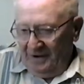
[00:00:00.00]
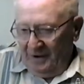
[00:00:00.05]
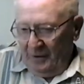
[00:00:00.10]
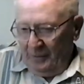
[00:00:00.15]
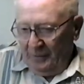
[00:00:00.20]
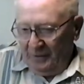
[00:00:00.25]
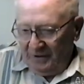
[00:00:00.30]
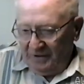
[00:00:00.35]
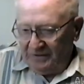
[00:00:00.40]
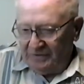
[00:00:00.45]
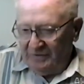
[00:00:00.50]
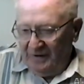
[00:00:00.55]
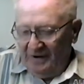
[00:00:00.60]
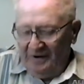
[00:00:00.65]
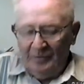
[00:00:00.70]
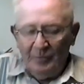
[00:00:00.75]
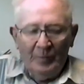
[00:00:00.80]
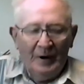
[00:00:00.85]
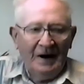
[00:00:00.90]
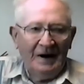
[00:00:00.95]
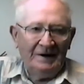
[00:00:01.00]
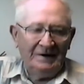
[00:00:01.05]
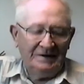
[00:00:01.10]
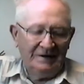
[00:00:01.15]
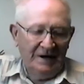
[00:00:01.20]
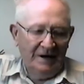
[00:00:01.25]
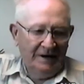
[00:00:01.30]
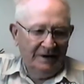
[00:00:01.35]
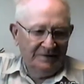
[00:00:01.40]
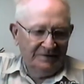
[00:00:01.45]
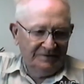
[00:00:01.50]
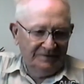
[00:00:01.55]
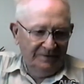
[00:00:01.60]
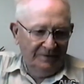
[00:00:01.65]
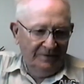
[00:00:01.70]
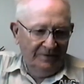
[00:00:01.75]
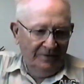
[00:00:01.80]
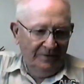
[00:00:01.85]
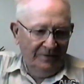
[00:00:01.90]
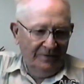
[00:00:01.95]
Well, around Baghdad,
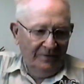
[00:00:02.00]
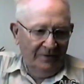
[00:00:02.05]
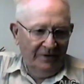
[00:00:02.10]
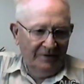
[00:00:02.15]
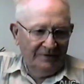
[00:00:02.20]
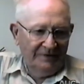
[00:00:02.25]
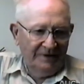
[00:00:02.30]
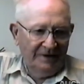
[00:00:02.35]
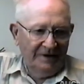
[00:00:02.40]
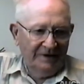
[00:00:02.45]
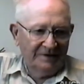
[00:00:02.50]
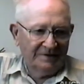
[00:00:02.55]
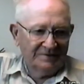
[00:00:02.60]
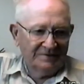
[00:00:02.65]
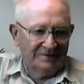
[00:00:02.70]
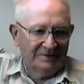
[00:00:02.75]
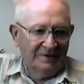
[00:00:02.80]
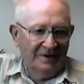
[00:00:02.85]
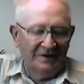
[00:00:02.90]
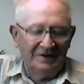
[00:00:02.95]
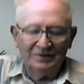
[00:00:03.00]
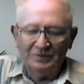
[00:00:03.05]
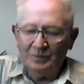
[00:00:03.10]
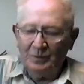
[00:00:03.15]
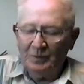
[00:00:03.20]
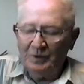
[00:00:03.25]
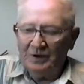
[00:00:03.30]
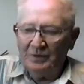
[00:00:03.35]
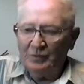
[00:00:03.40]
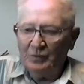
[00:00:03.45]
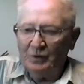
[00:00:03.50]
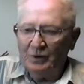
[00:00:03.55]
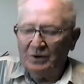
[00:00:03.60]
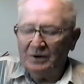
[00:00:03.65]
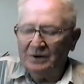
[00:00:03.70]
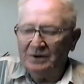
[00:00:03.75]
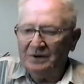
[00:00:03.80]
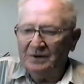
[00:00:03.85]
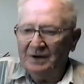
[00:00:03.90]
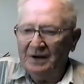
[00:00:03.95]
I think. That's one
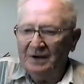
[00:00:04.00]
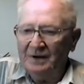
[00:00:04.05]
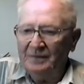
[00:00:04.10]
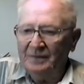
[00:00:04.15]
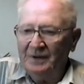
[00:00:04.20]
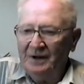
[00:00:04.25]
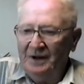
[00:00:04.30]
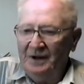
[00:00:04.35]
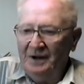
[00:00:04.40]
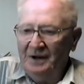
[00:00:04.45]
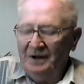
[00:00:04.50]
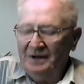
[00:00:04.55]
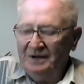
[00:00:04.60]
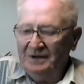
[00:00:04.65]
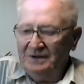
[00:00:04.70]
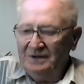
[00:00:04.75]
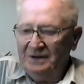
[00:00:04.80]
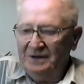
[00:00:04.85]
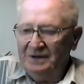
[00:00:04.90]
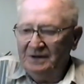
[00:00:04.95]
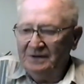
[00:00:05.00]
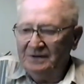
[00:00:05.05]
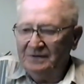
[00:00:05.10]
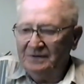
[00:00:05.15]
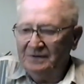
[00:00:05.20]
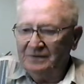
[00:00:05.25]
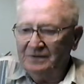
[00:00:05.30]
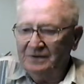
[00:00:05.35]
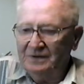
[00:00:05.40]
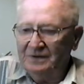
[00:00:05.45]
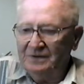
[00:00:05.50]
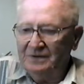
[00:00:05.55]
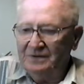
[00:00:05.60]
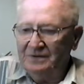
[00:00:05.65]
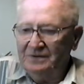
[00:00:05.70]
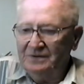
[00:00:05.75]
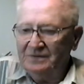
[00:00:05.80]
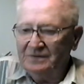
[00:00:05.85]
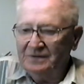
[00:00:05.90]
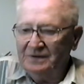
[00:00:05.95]
word that I
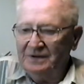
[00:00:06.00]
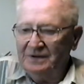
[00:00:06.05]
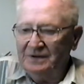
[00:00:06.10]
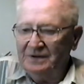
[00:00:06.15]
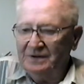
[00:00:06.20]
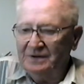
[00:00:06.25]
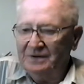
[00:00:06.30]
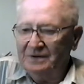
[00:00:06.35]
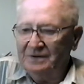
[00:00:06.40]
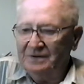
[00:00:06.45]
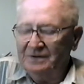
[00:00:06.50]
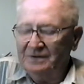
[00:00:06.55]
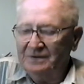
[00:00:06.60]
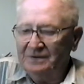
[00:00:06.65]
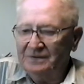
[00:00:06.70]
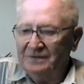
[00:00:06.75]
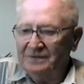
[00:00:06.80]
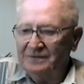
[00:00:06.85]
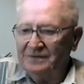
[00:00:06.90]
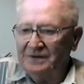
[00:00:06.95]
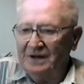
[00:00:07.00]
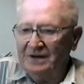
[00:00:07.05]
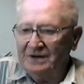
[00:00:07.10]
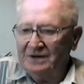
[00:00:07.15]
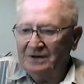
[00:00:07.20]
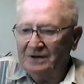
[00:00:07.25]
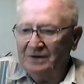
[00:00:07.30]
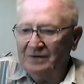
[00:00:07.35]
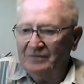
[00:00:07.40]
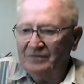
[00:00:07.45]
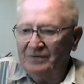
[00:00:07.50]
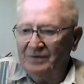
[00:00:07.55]
usually think of.